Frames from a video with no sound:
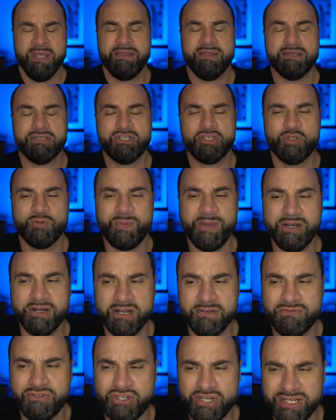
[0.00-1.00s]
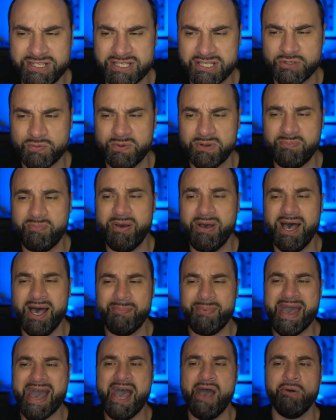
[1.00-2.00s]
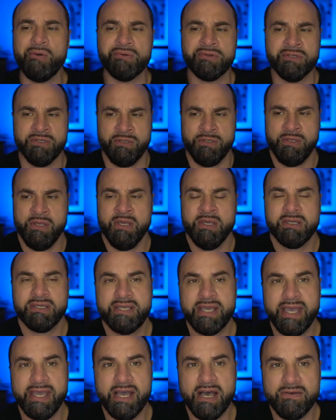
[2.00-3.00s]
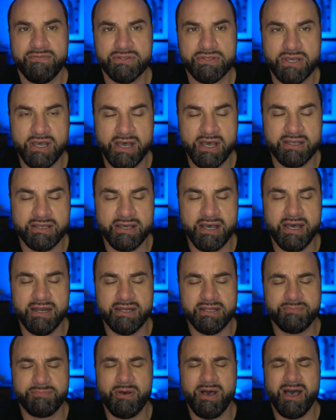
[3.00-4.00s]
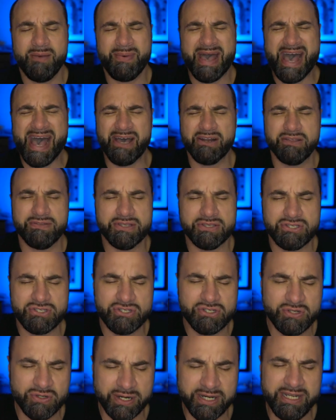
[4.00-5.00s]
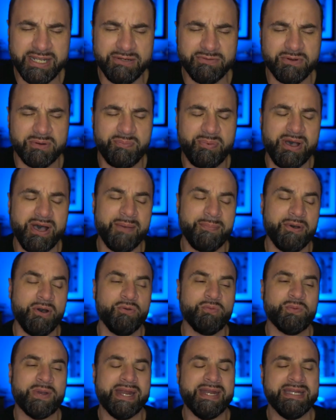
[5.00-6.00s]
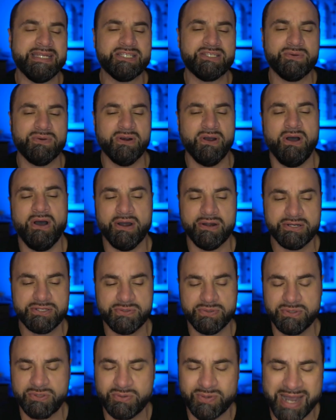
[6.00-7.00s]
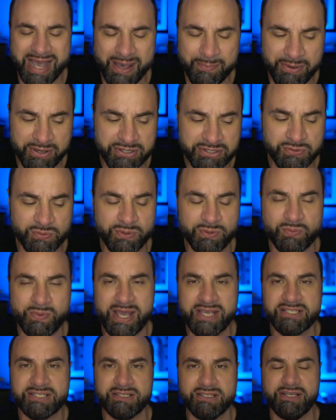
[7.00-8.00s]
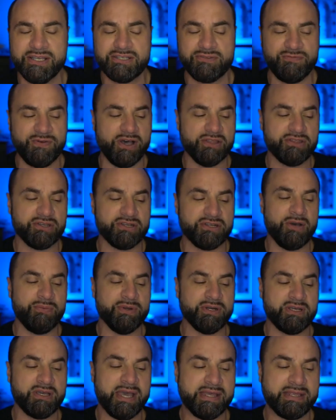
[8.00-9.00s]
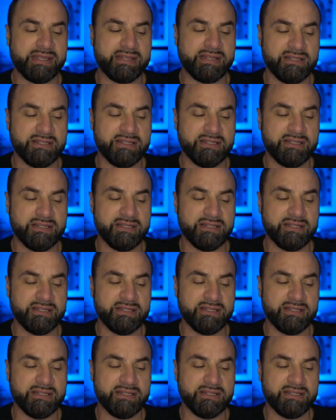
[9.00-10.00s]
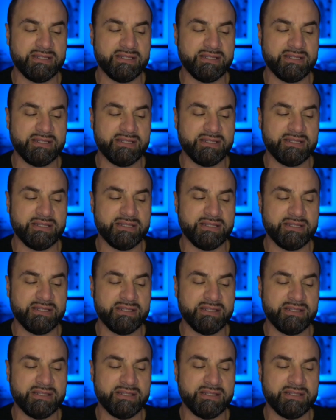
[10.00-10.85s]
the Spirit of Jesus would pop out. God, pop out of the screen, would pop out right into our hearts, would grab us, would wrestle us. Father God, would challenge us to believe today.